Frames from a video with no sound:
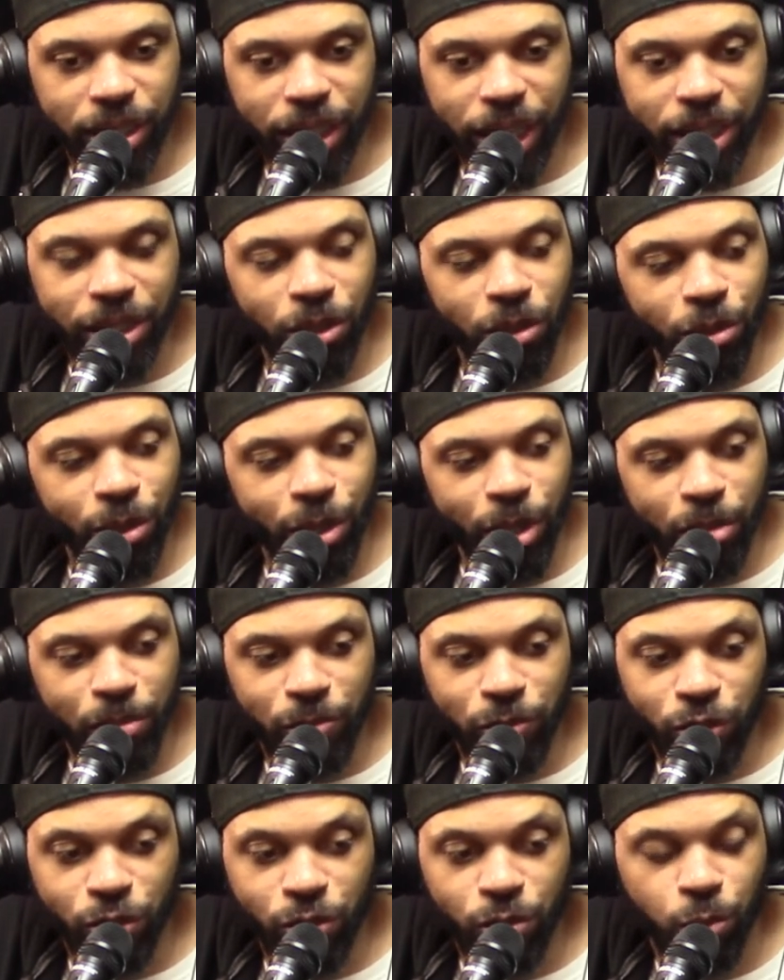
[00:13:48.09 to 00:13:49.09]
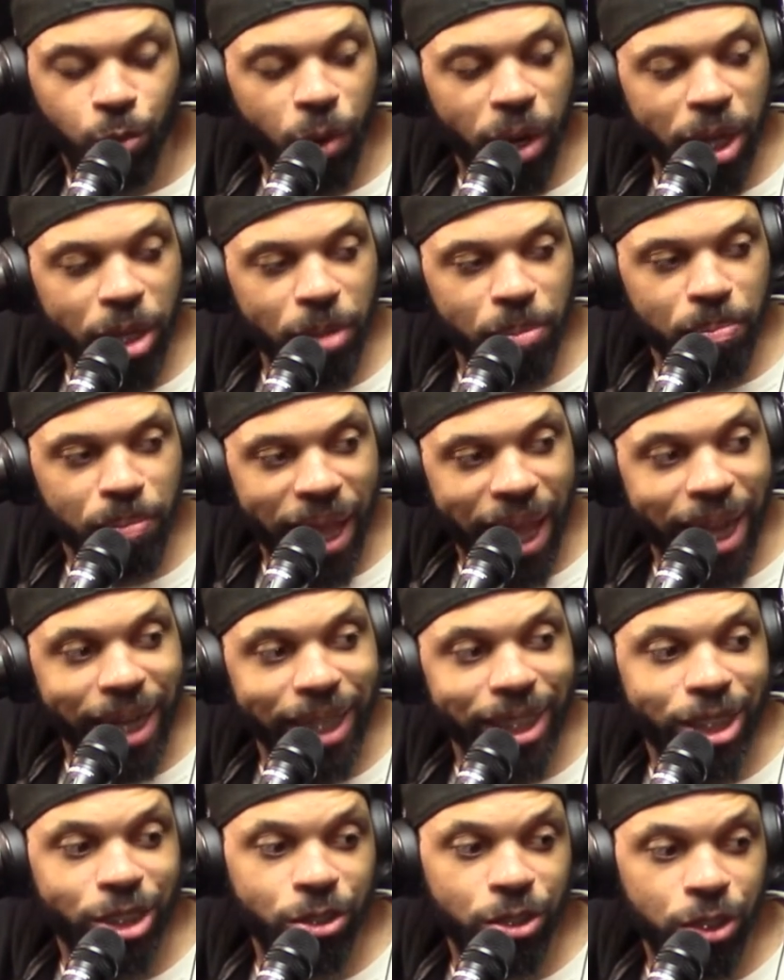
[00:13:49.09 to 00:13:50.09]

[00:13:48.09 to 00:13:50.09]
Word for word: that's gonna come straight back to like,